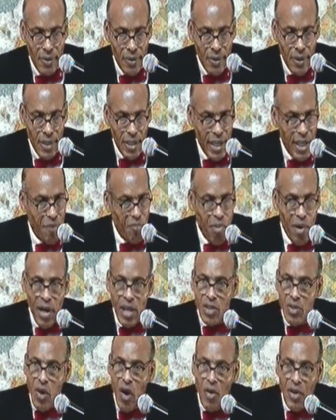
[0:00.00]
And it can bring
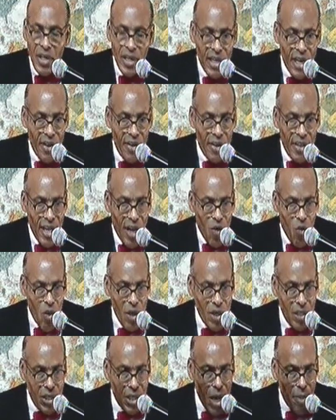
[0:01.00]
us all together like
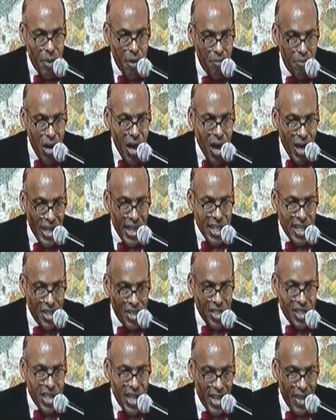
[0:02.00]
one atomic bomb, like he
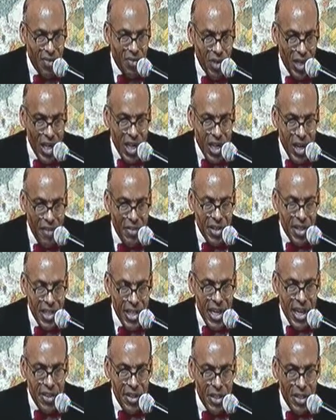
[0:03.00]
said. We can come
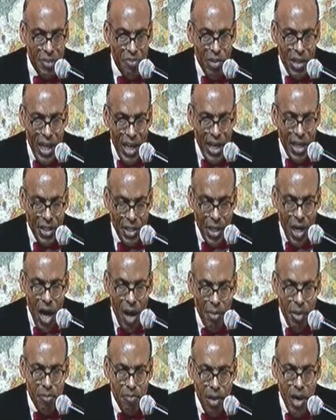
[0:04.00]
together and get an
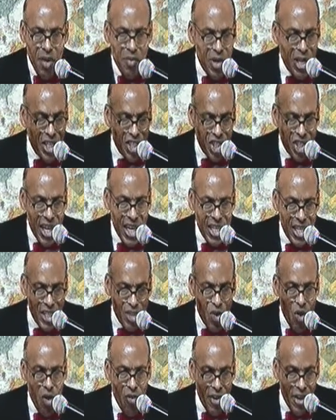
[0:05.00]
atomic bomb. We can change
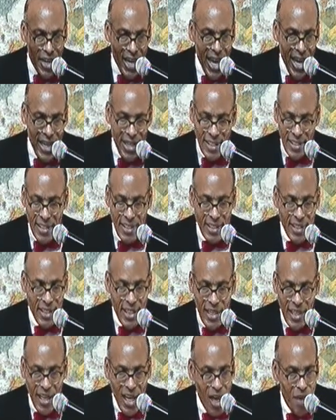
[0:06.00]
this overnight.
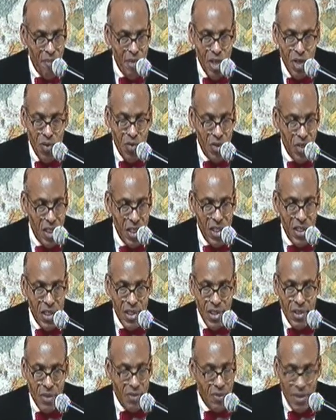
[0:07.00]
There ain't got to be no
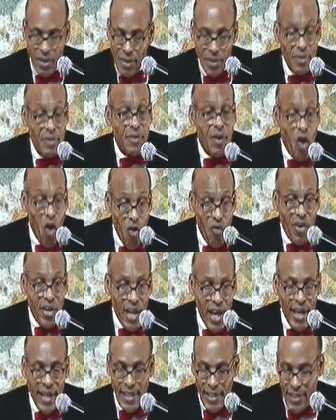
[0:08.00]
years, no
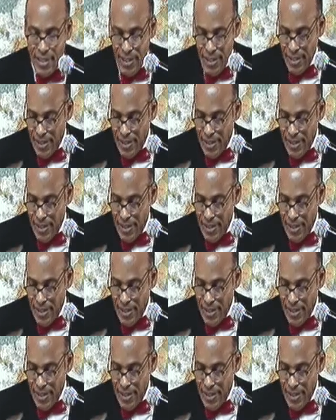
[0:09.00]
overnight.